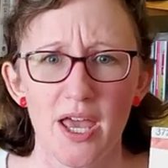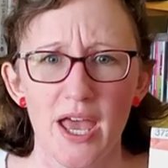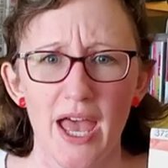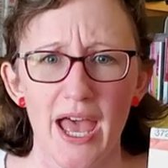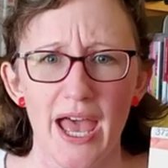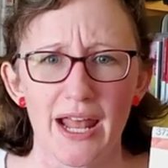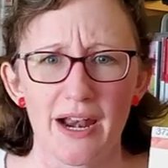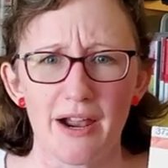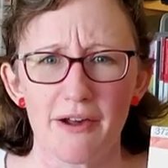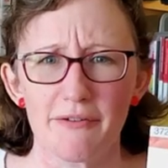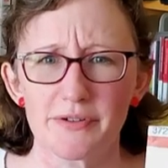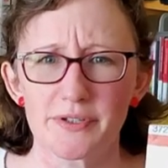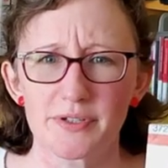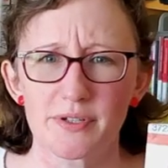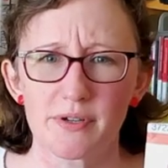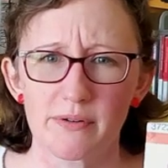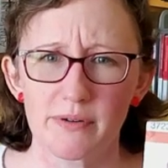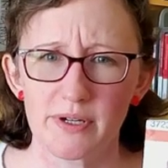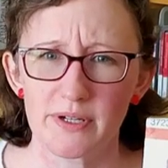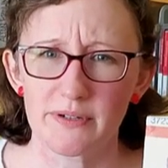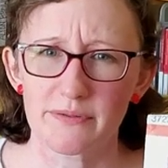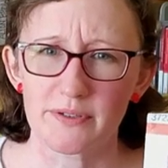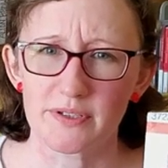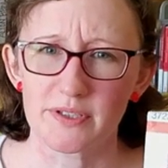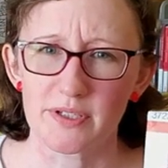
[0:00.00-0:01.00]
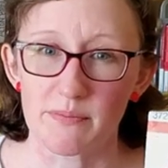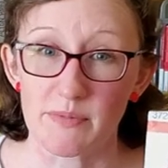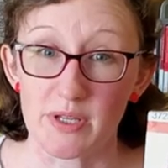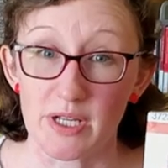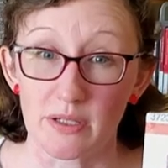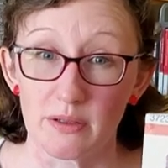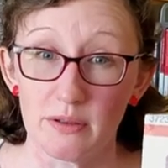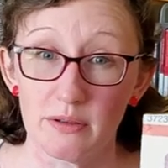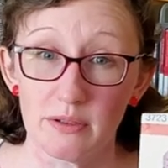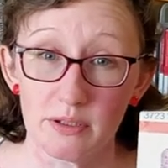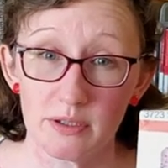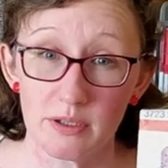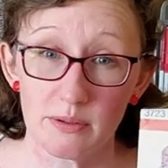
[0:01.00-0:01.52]
And I was going for something a
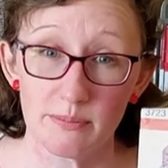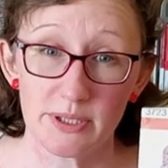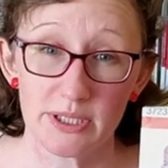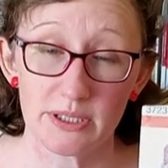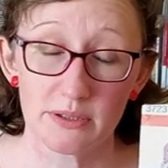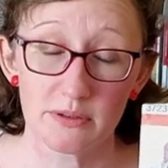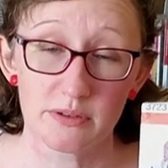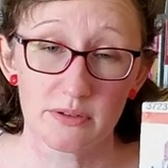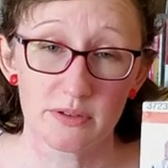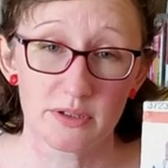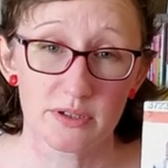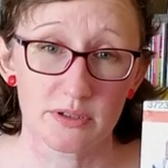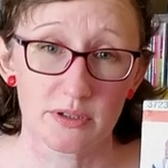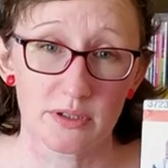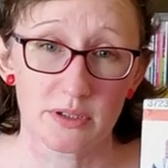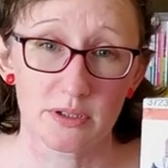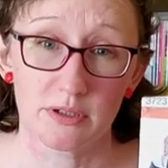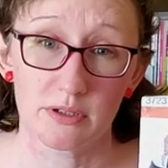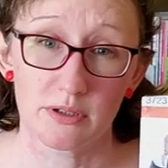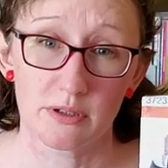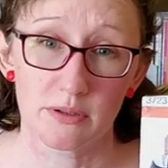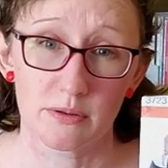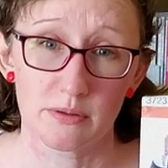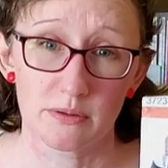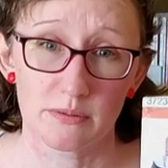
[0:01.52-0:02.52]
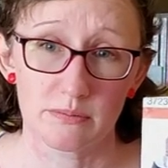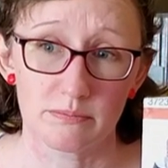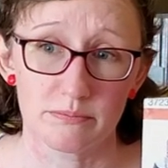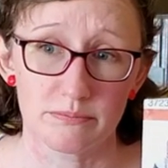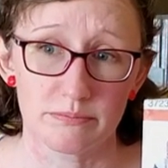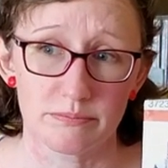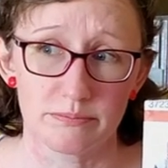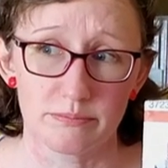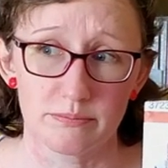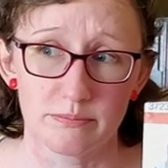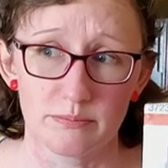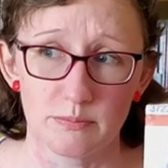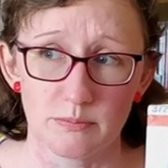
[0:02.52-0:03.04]
little bit looser, a little
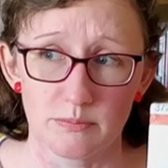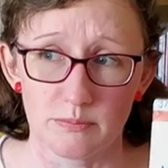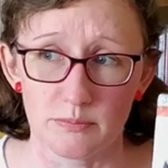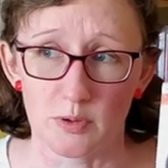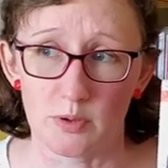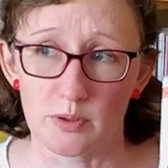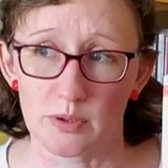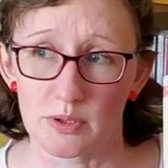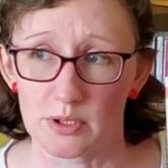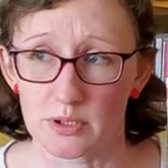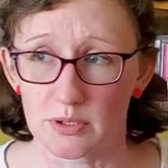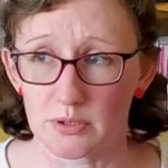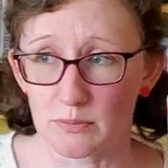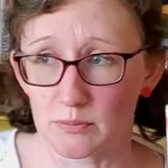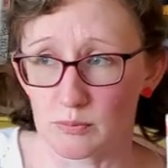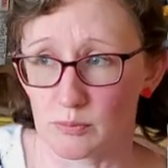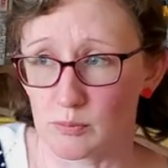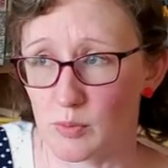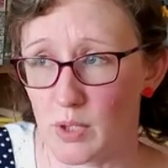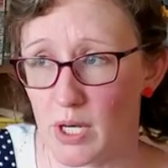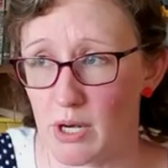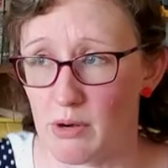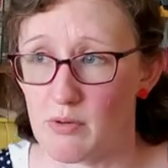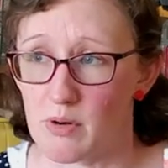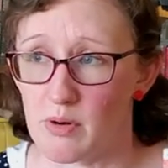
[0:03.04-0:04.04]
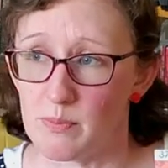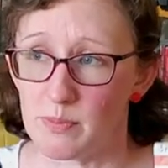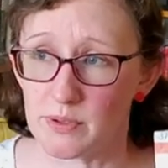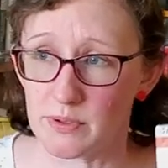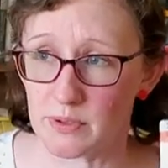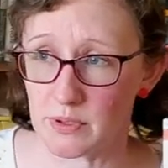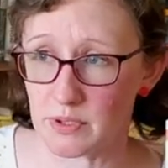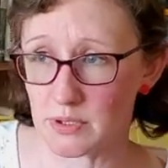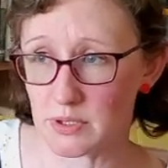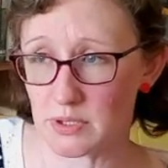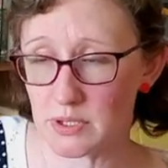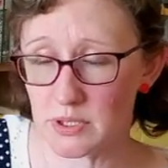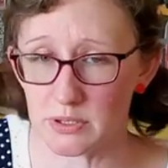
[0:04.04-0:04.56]
more
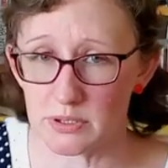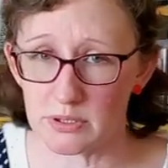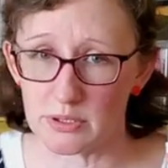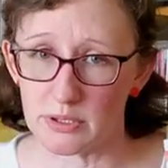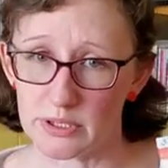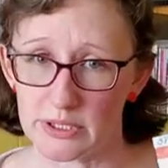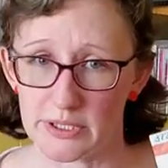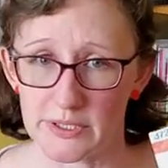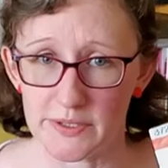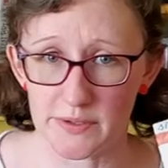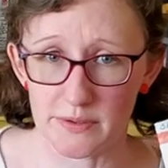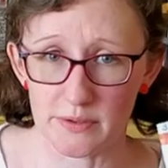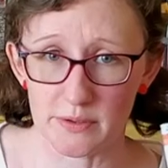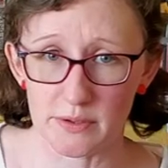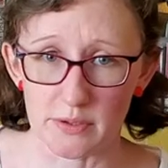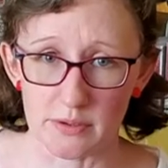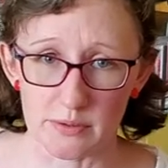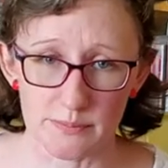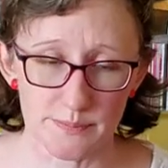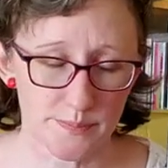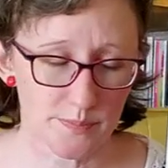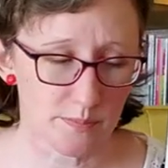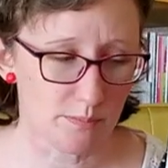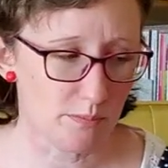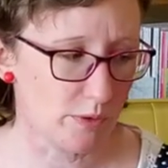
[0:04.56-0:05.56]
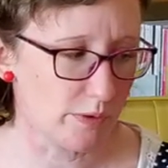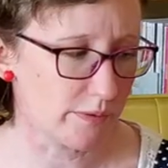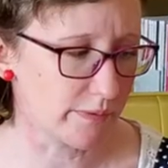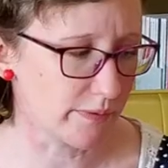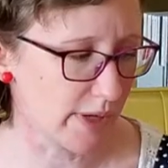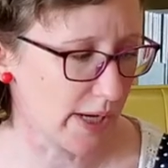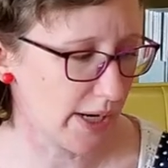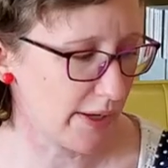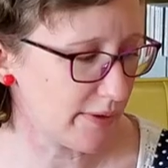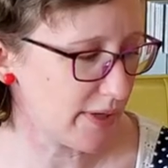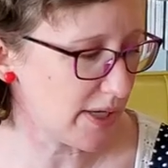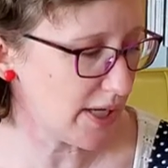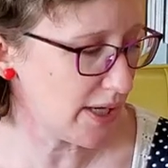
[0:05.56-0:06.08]
wearable, a little easier to move
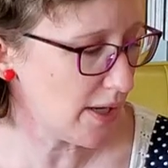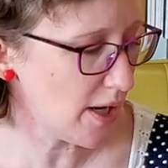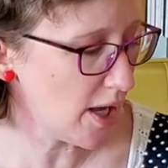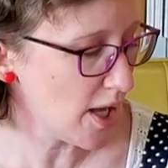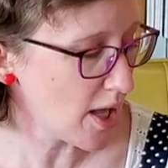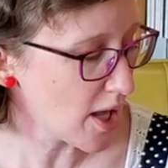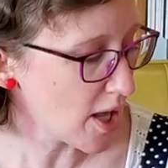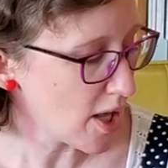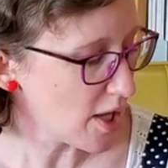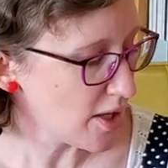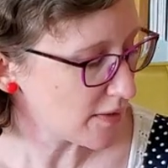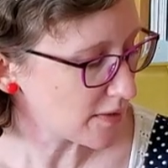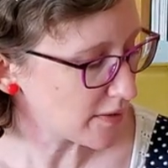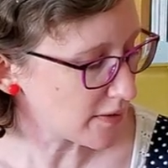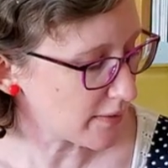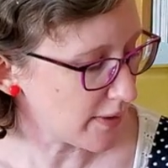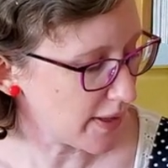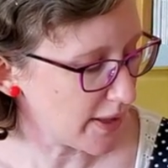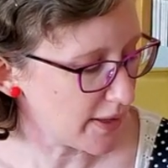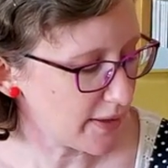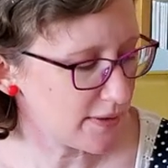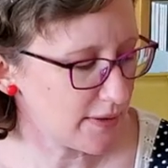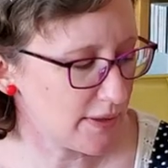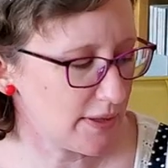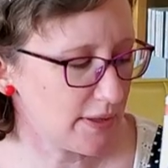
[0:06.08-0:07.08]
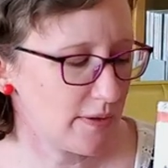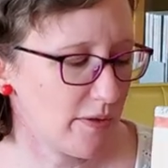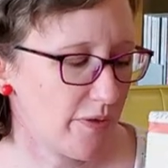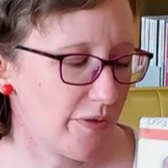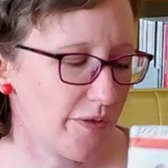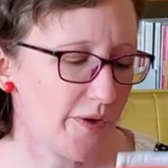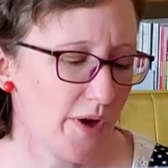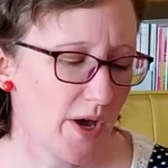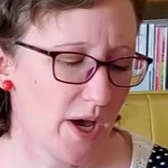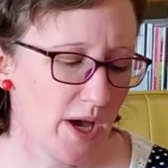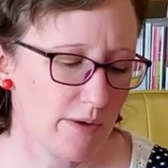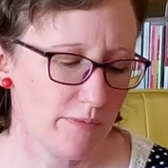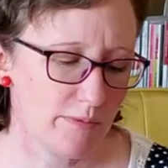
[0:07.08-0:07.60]
around in. So I
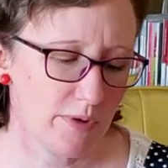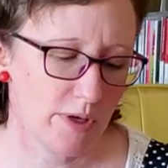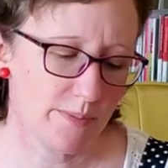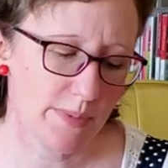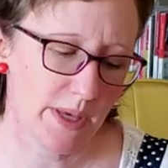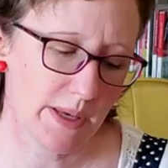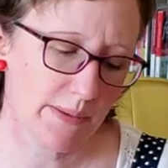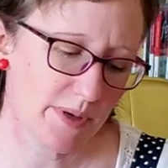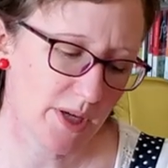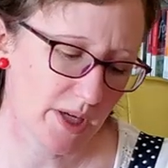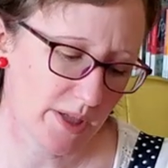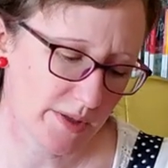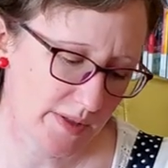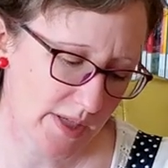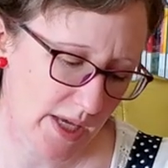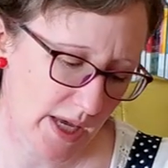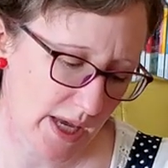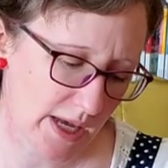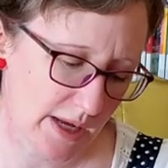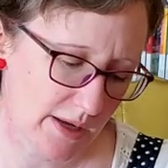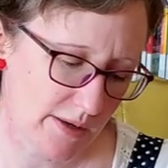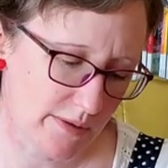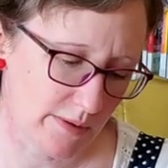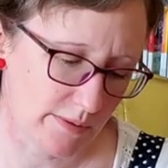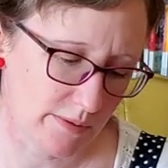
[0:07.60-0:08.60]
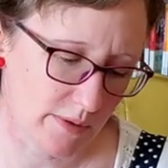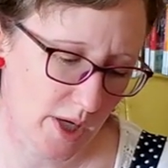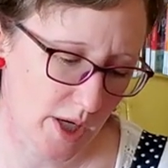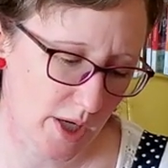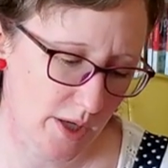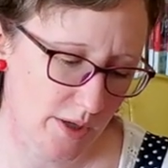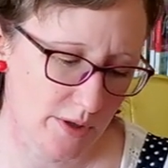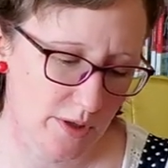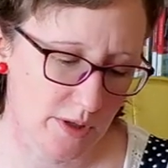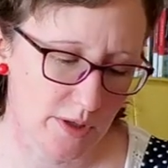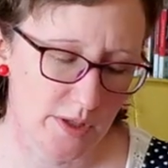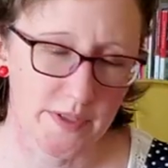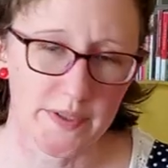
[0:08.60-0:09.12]
thought, well, maybe I'll take the
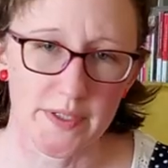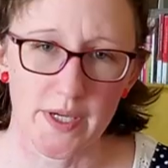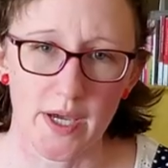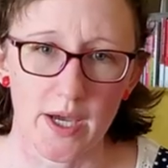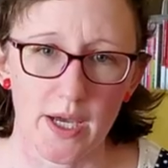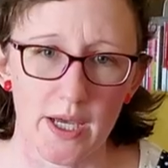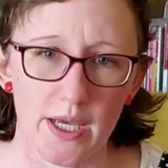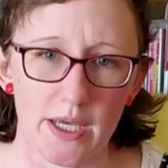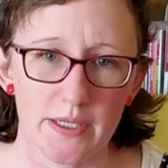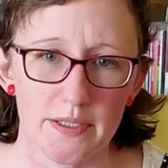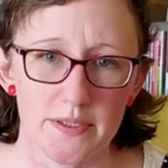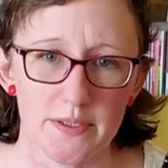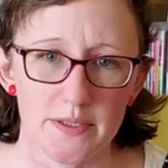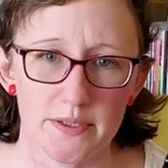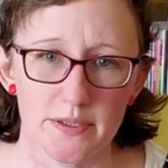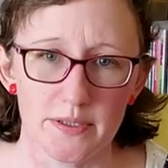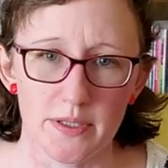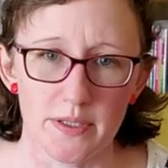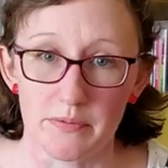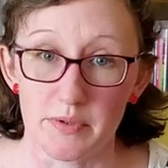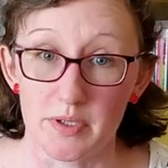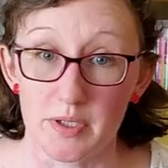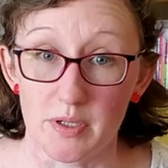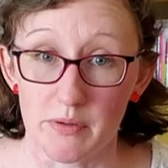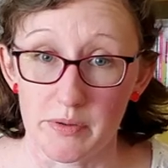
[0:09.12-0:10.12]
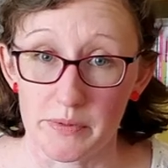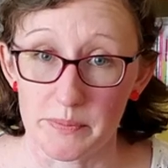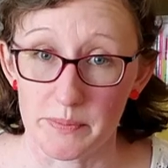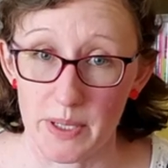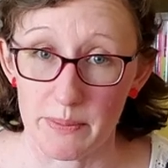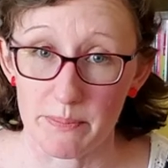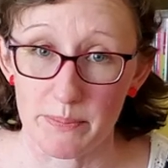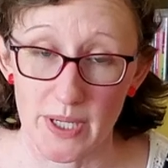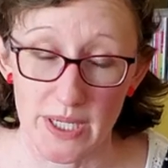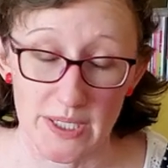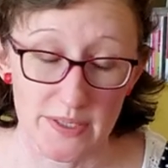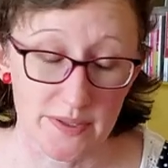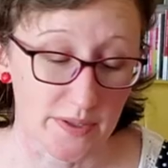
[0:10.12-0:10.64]
larger size that would go with my
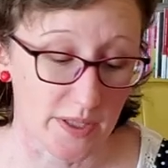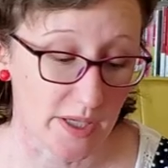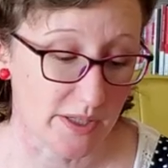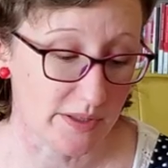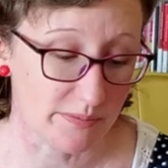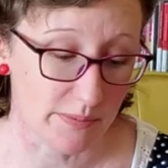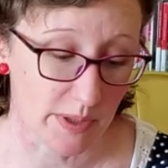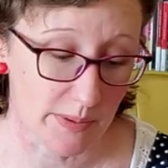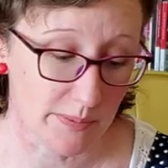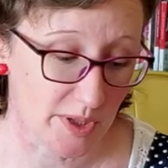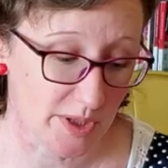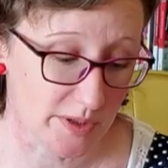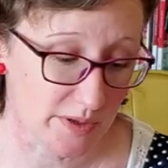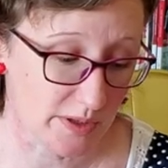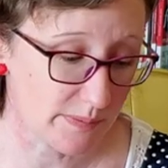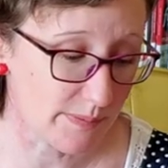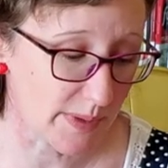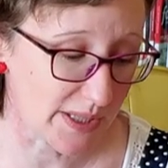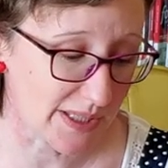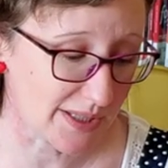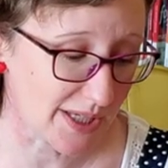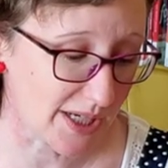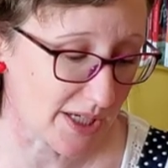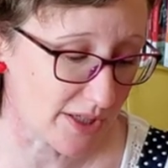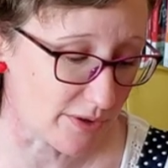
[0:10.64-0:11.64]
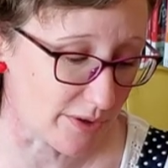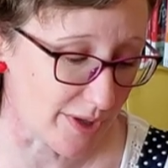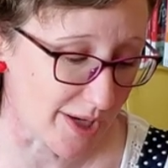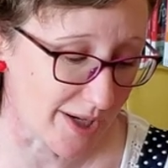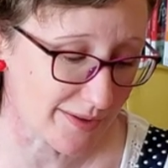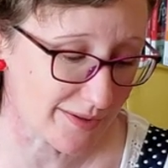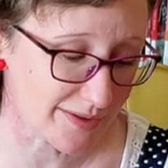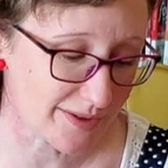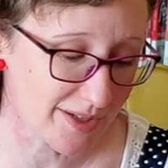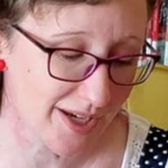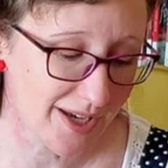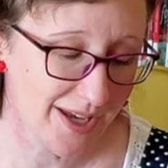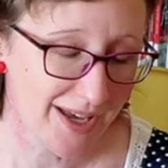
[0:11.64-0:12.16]
bust size. Maybe I'll just make that
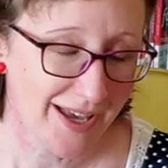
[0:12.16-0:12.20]
dress.